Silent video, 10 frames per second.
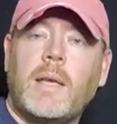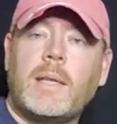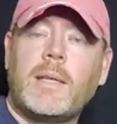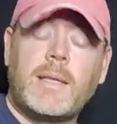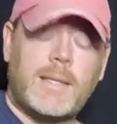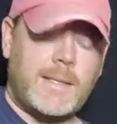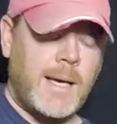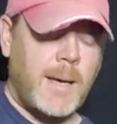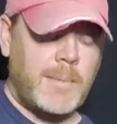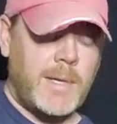And then this
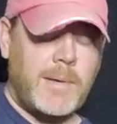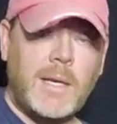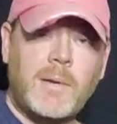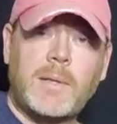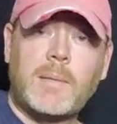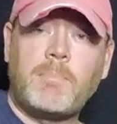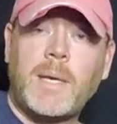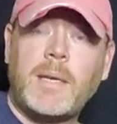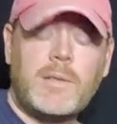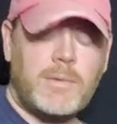top note here on the
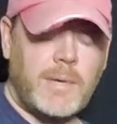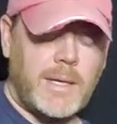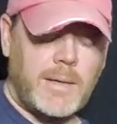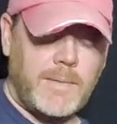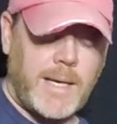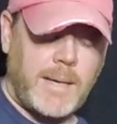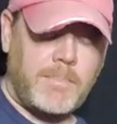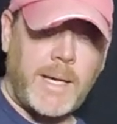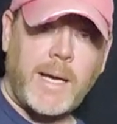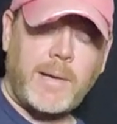B string of
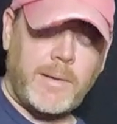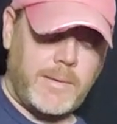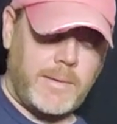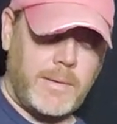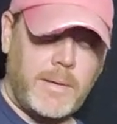that pattern,